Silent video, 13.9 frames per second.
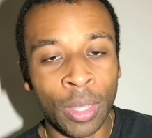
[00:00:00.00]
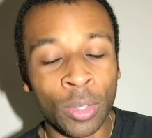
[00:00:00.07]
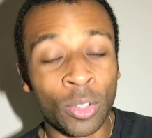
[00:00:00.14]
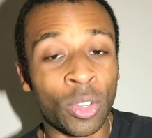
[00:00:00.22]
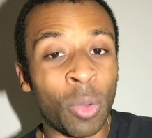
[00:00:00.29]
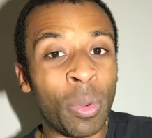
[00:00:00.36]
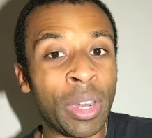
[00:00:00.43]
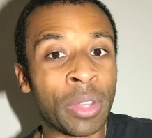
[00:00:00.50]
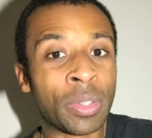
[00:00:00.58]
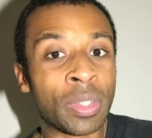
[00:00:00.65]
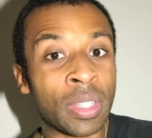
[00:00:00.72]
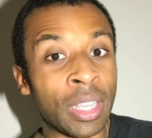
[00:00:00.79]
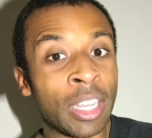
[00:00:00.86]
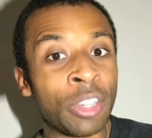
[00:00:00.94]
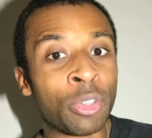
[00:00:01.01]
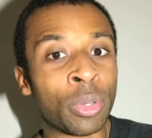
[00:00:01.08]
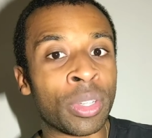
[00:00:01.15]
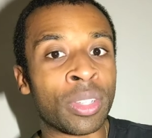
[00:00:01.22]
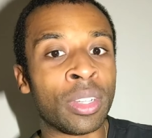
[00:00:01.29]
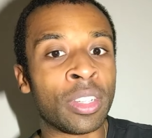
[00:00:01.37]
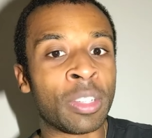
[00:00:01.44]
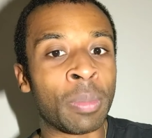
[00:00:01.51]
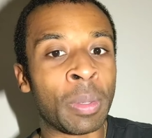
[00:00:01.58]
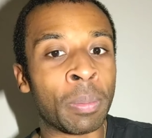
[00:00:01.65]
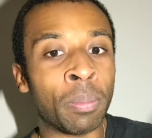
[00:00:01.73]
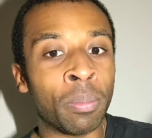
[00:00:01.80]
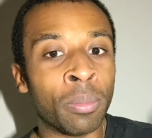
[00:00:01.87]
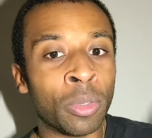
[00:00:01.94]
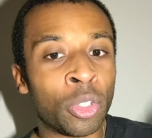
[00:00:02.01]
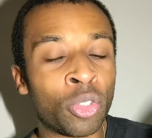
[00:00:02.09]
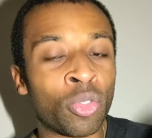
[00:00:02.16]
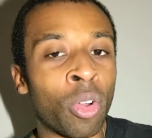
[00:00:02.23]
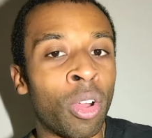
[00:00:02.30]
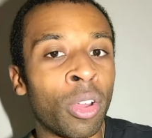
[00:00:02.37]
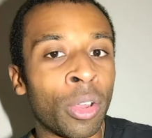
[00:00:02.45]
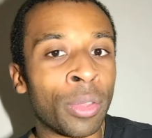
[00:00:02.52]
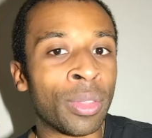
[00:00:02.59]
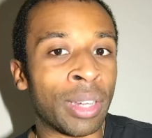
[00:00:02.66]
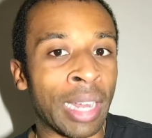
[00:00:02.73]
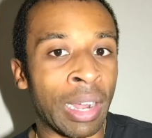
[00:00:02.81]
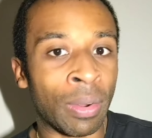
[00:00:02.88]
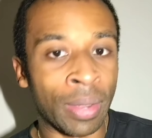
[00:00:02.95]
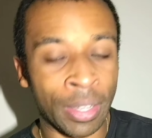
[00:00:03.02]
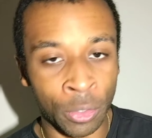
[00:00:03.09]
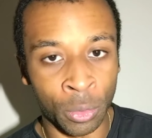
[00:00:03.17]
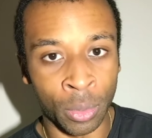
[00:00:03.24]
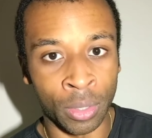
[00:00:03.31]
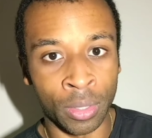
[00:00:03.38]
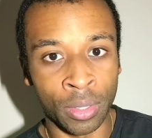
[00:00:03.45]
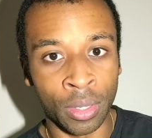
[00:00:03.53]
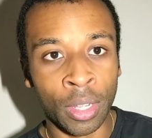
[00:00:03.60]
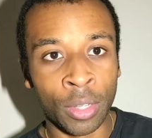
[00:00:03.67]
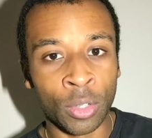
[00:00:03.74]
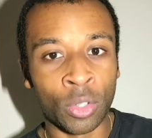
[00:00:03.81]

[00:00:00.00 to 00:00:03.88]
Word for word: Someone else's interest needs to be stronger than our interest.